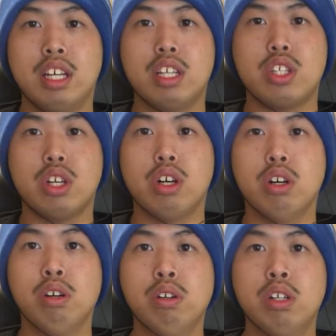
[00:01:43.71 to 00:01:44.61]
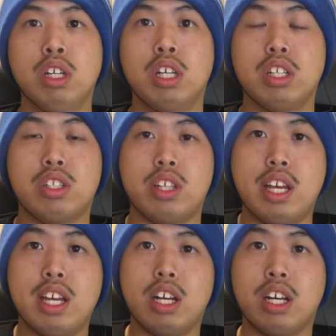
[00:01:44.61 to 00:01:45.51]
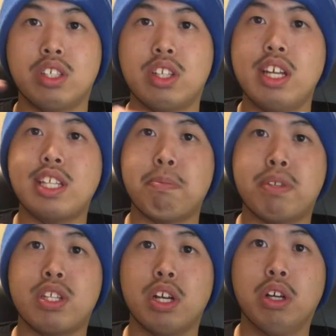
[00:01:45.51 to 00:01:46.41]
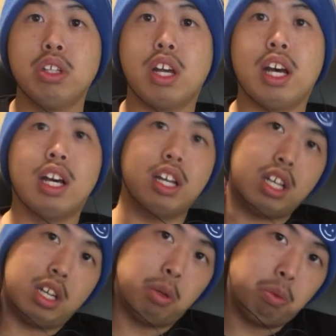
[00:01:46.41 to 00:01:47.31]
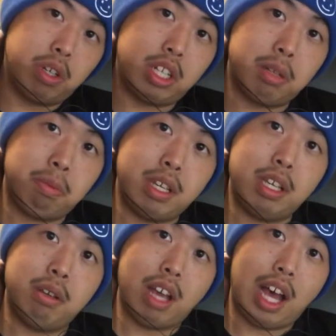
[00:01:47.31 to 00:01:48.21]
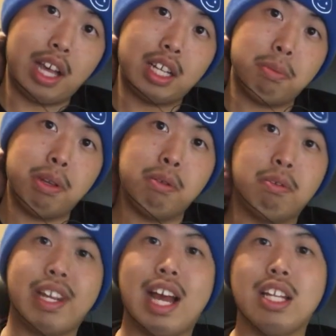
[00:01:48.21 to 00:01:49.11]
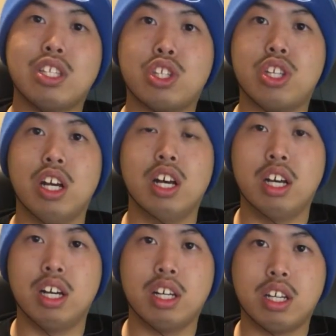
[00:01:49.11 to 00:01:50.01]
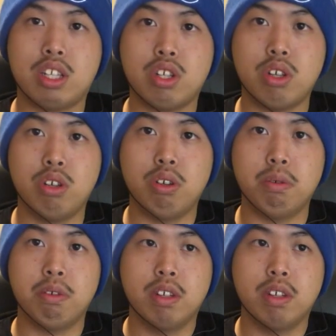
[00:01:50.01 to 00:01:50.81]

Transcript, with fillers: So Today on today's episode, we're gonna be I'm gonna be react uh, to